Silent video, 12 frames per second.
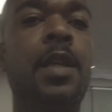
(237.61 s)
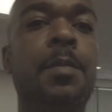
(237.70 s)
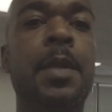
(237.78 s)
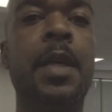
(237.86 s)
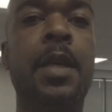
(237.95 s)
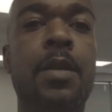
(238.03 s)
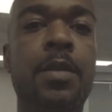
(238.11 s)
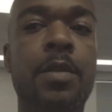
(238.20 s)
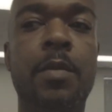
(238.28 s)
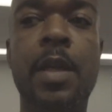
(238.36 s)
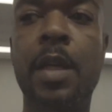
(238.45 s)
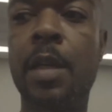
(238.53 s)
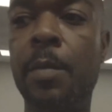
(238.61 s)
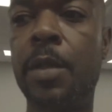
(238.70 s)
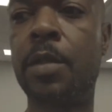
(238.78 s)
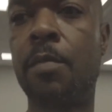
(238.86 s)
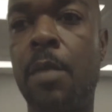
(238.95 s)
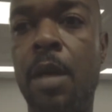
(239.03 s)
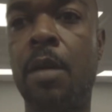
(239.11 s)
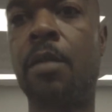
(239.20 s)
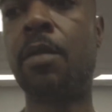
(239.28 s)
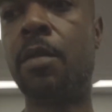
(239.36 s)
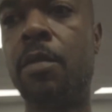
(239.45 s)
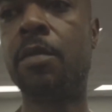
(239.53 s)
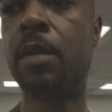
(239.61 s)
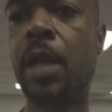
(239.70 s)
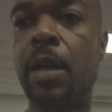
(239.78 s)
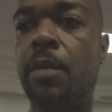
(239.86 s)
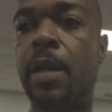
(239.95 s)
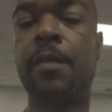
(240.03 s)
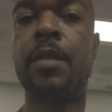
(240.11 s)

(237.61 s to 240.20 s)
up now so when I come in tomorrow I don't have